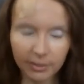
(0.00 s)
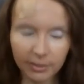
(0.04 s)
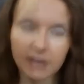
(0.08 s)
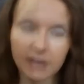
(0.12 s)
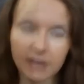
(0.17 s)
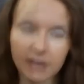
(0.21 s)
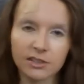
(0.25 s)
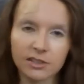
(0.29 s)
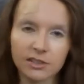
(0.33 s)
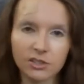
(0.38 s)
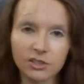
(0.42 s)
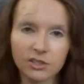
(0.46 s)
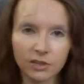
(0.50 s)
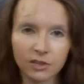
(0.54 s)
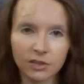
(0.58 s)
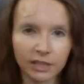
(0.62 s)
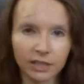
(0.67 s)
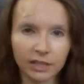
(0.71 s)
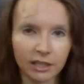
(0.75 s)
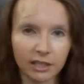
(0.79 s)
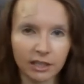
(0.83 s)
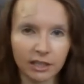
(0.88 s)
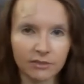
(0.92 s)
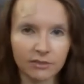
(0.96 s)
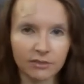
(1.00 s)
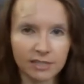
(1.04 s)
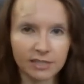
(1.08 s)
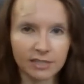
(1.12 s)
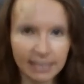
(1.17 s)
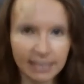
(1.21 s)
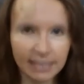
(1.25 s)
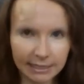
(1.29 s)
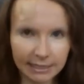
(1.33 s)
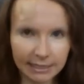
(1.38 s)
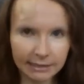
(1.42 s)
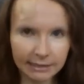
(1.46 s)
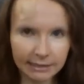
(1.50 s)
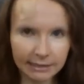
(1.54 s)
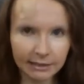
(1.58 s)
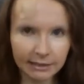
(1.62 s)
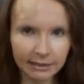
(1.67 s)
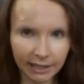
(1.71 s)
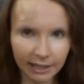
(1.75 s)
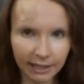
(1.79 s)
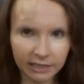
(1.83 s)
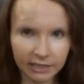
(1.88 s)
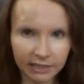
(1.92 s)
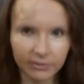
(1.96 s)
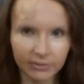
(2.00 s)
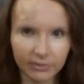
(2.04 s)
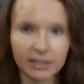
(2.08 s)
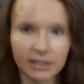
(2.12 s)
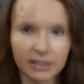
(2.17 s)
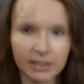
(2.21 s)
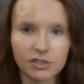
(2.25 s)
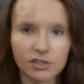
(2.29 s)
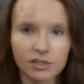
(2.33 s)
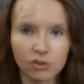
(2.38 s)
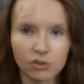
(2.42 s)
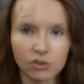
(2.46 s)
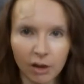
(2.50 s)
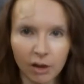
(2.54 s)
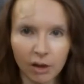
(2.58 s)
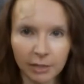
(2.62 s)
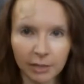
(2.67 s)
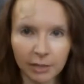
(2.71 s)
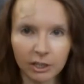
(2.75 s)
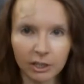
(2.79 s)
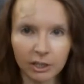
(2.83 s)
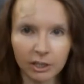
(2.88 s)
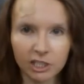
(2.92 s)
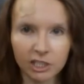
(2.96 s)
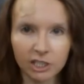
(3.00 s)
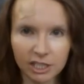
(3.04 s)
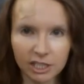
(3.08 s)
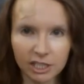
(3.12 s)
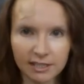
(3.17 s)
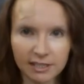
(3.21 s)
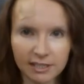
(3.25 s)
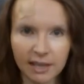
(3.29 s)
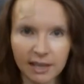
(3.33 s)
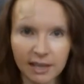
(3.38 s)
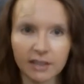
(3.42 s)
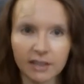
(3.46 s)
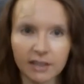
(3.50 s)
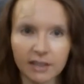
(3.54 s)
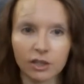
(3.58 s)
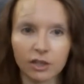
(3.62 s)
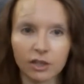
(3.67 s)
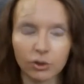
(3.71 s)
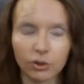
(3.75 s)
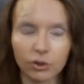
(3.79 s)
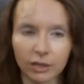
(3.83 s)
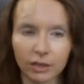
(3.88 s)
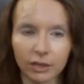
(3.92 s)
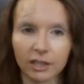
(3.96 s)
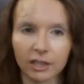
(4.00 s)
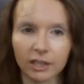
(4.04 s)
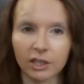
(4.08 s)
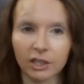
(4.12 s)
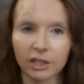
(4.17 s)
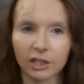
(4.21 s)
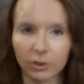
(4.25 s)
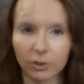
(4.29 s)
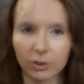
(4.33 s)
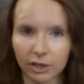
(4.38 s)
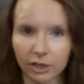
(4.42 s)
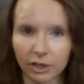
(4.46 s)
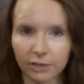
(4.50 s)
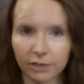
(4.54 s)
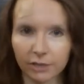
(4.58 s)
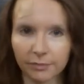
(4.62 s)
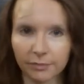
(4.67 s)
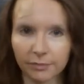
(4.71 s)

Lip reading: and a serving of Dannon Light and Fit strawberry cheesecake Greek yogurt.